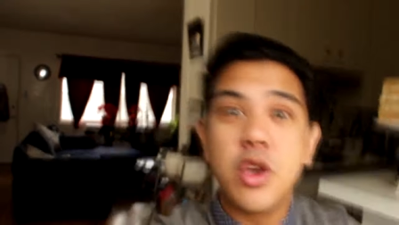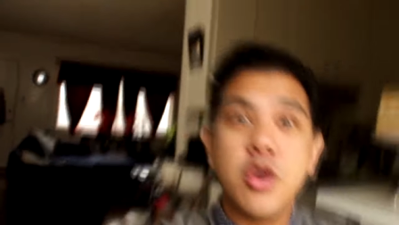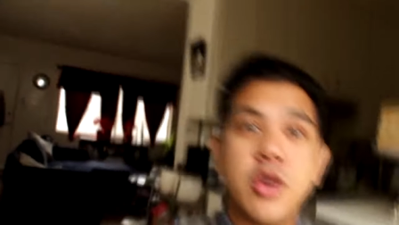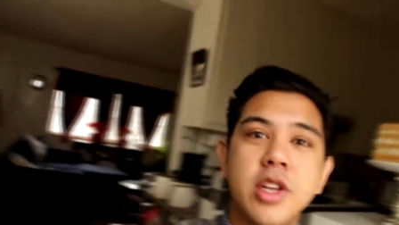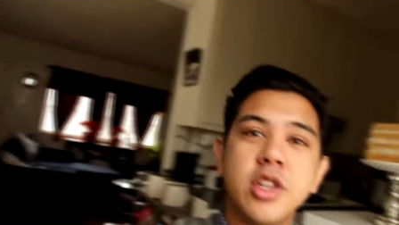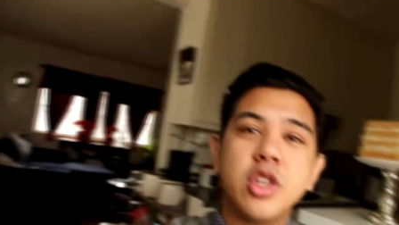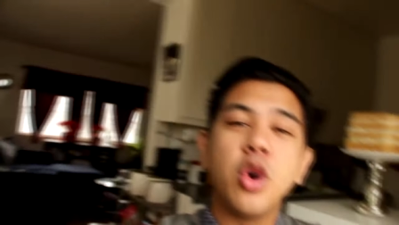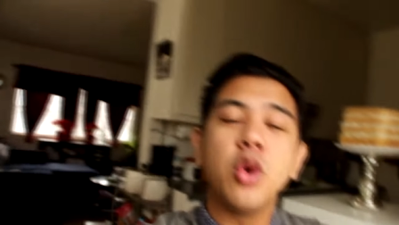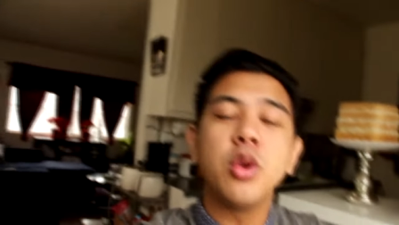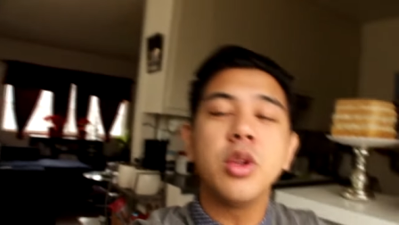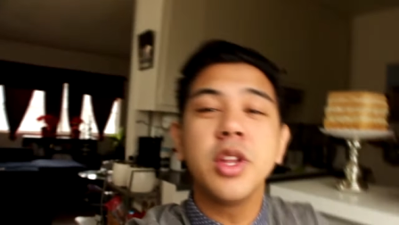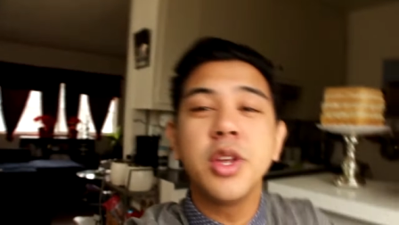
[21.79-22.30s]
Now you
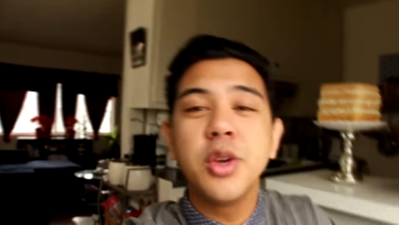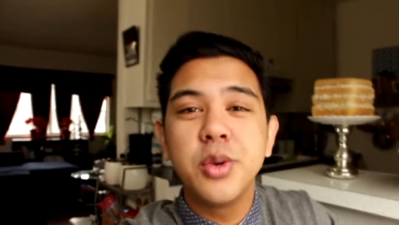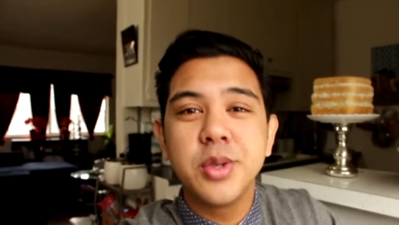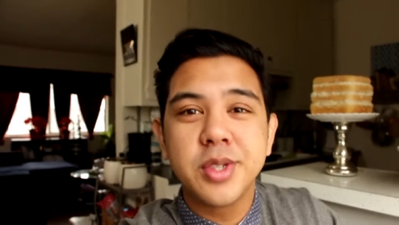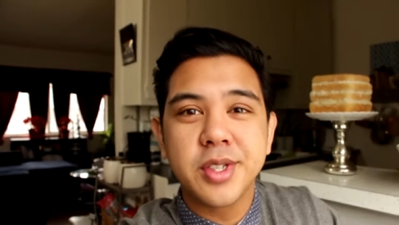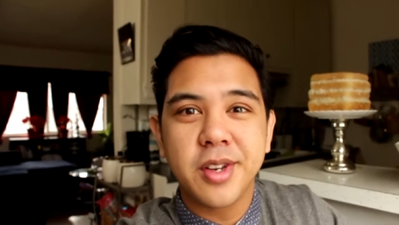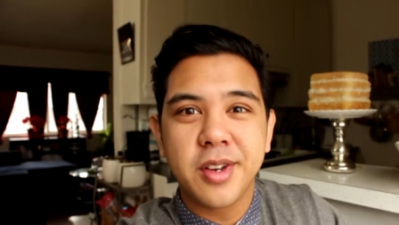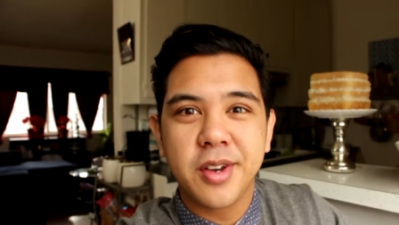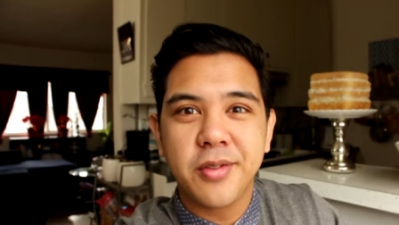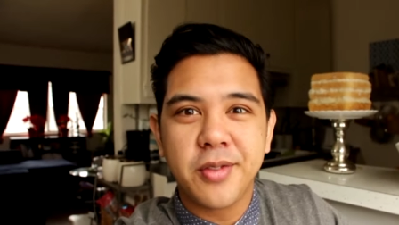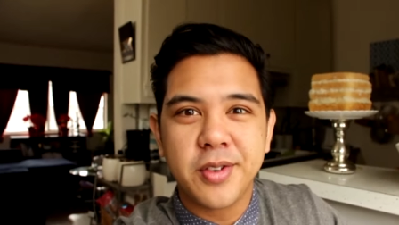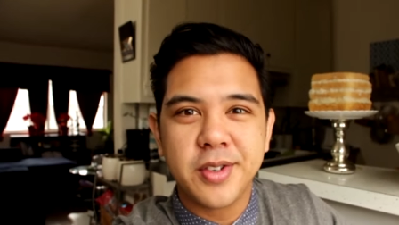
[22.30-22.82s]
can totally use
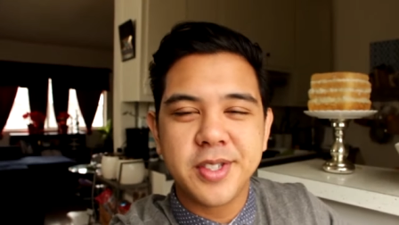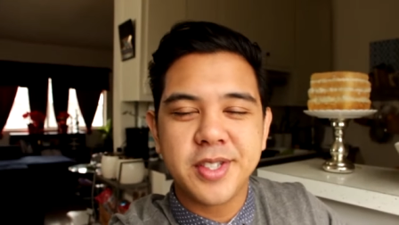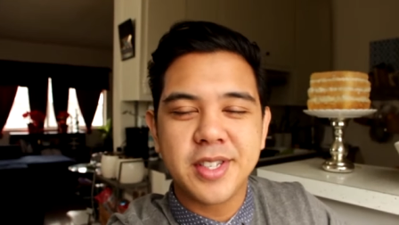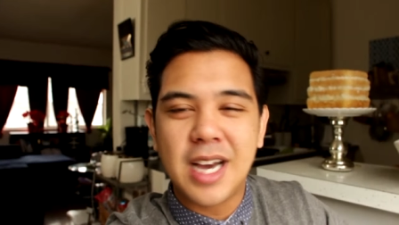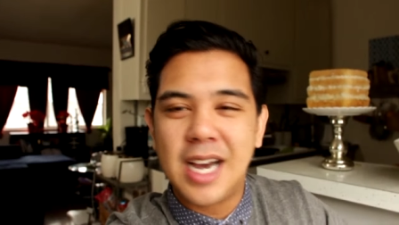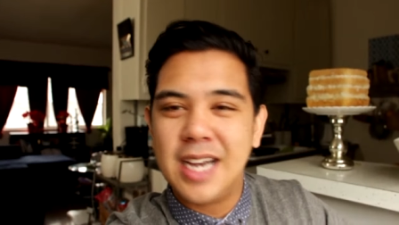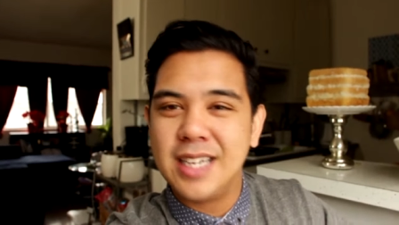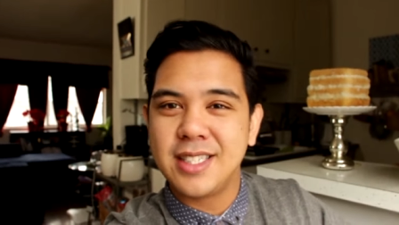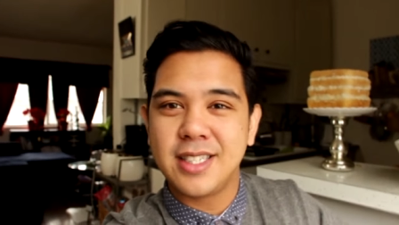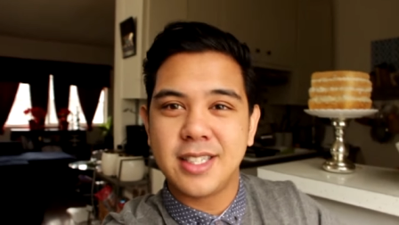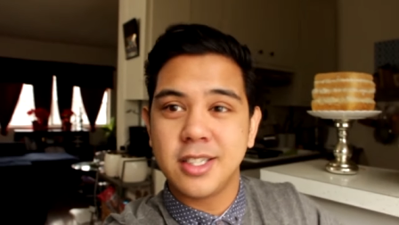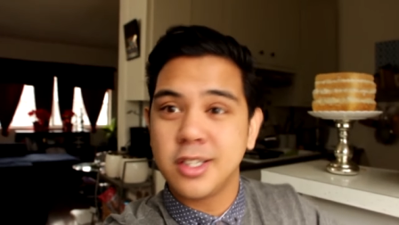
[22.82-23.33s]
a different
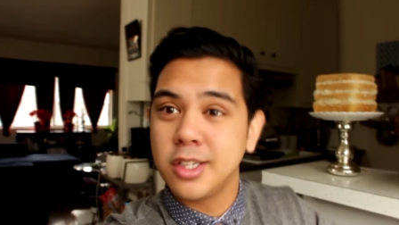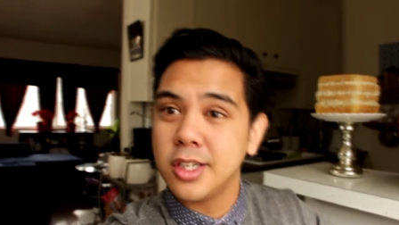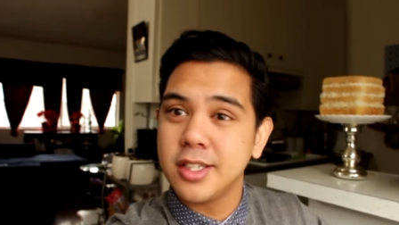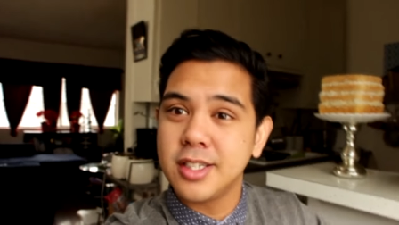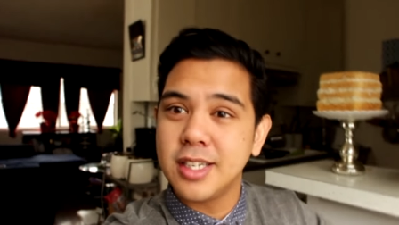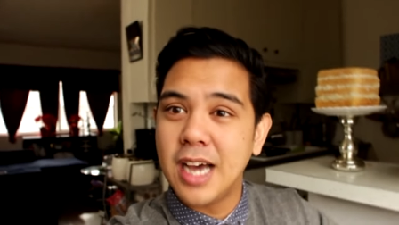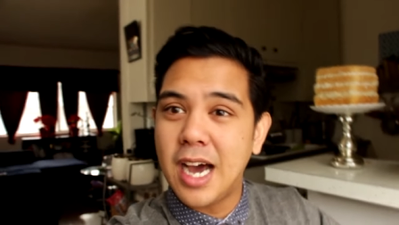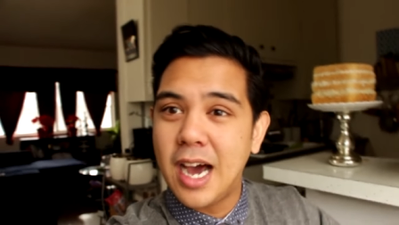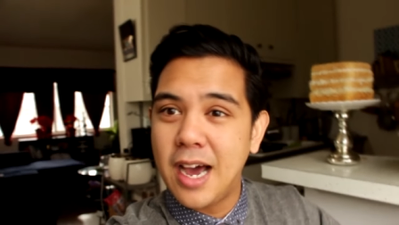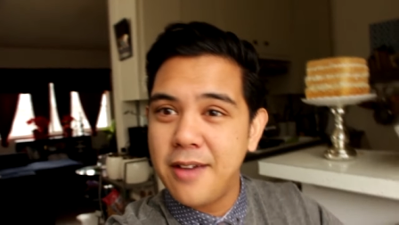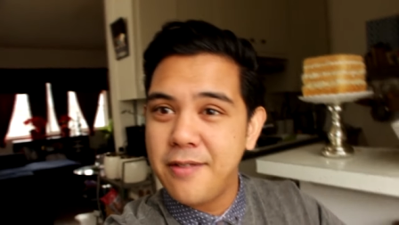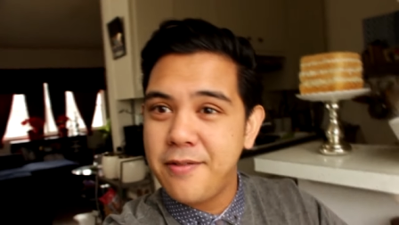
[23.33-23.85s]
size. It's just
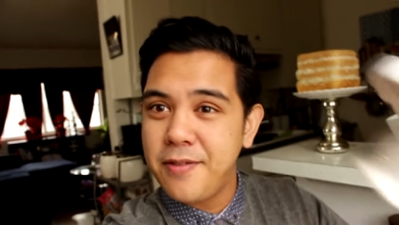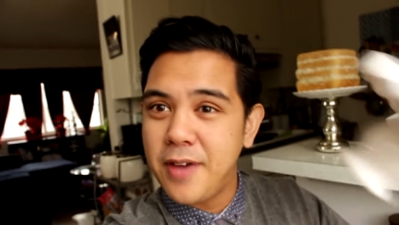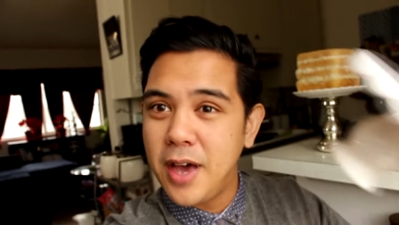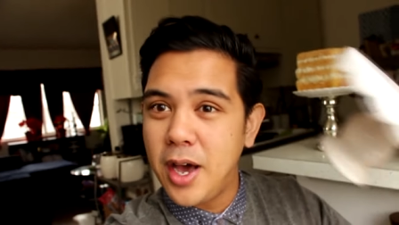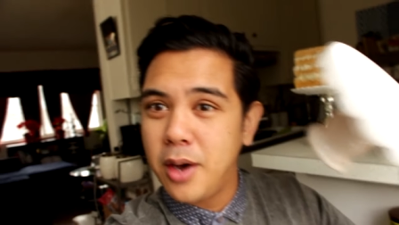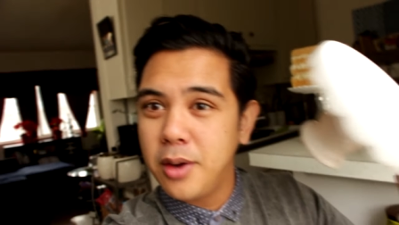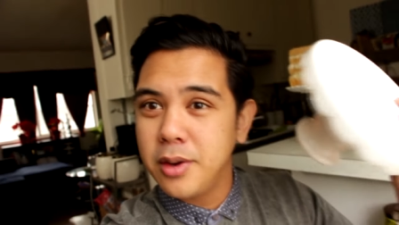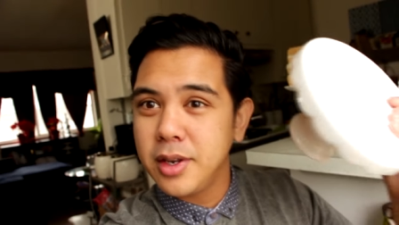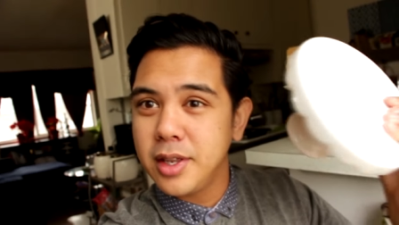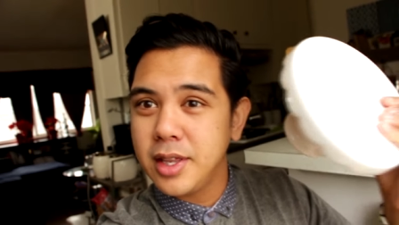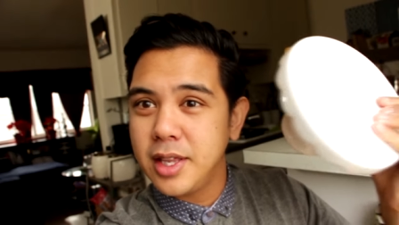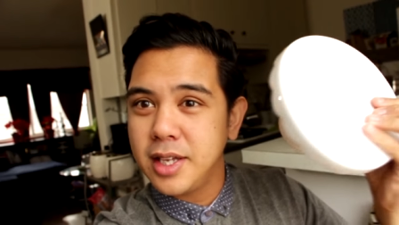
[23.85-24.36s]
that I
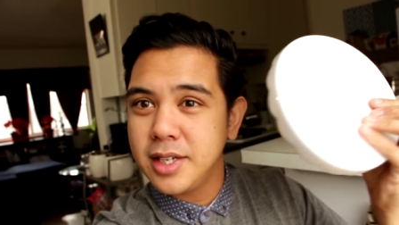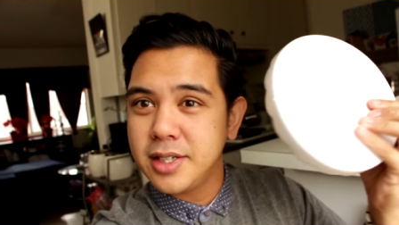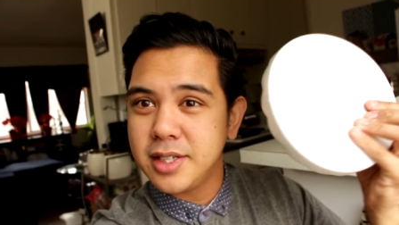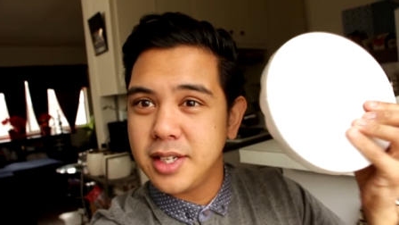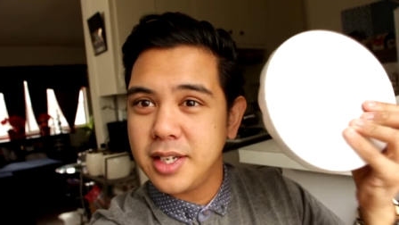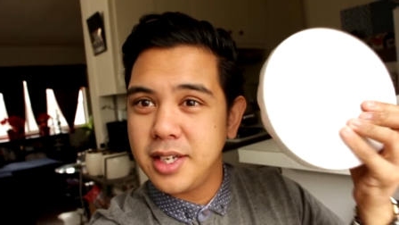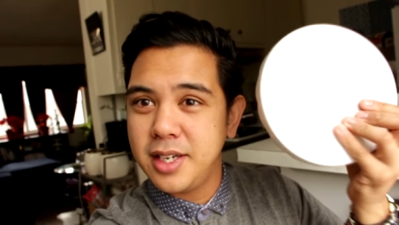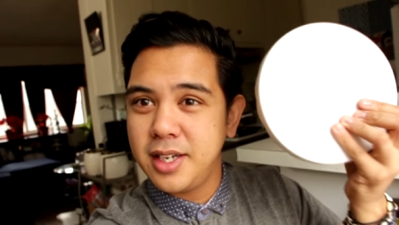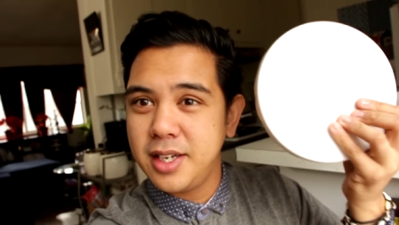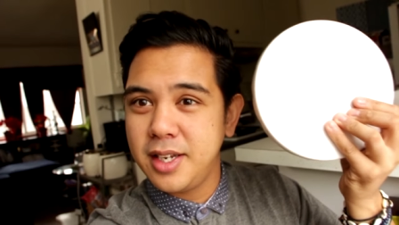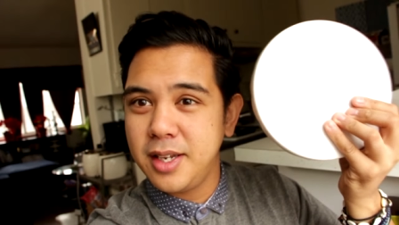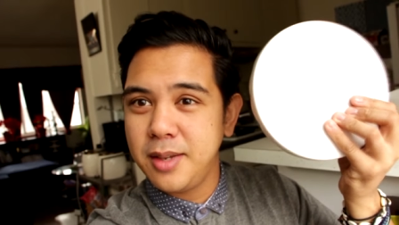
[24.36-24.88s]
found this
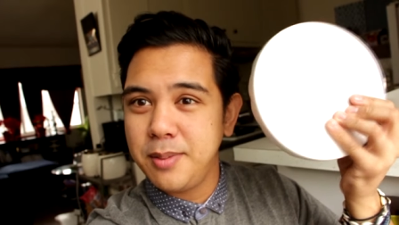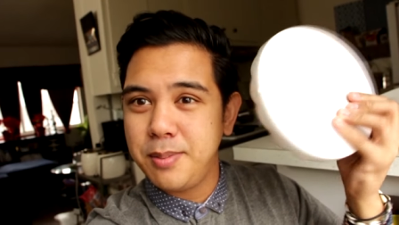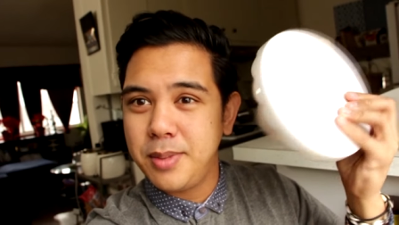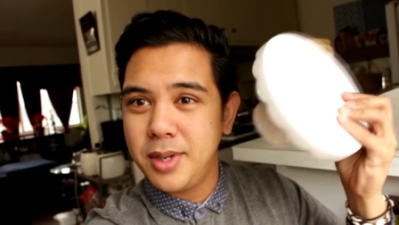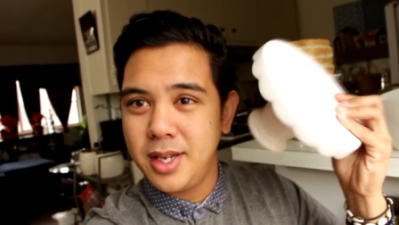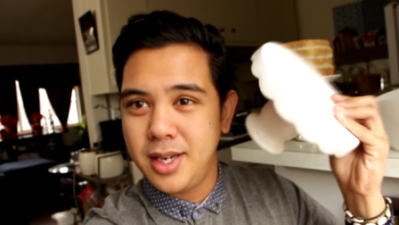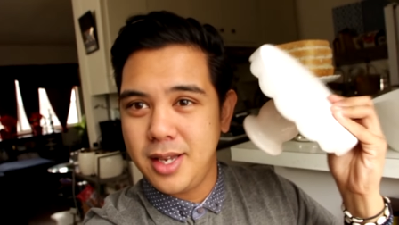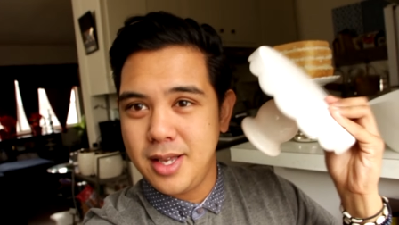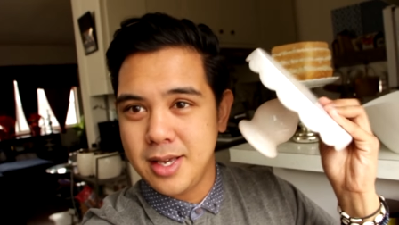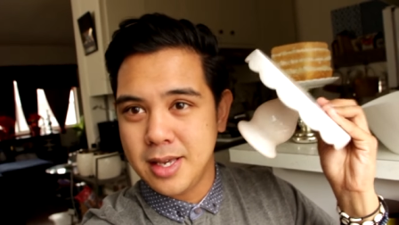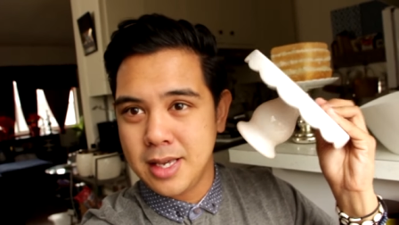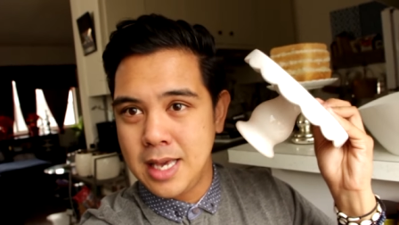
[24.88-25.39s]
itty
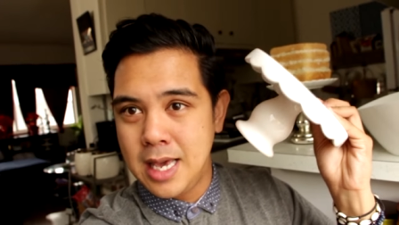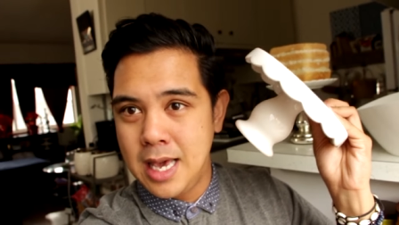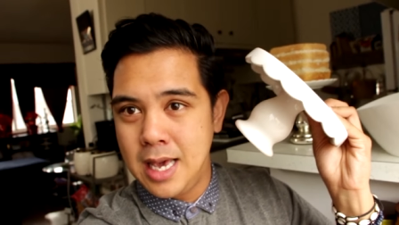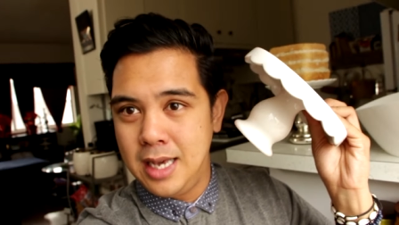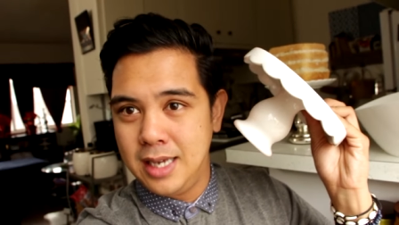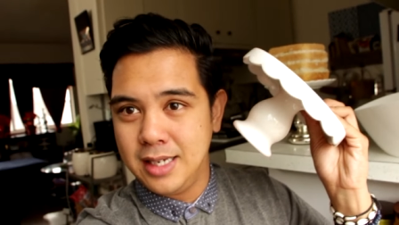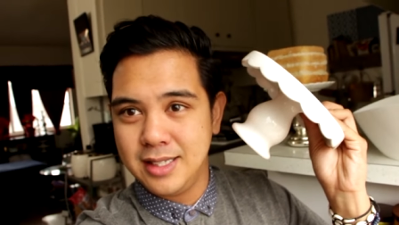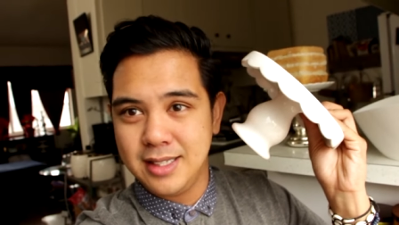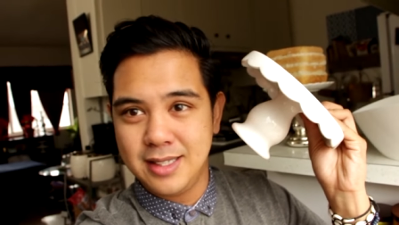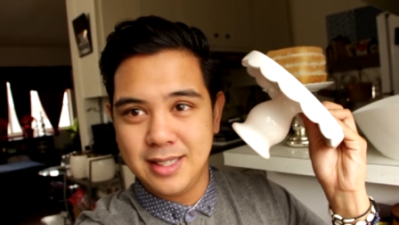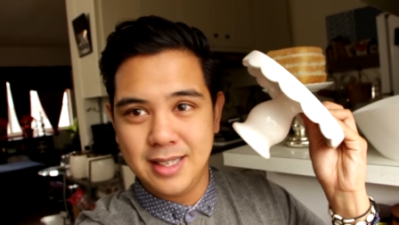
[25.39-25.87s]
bitty cake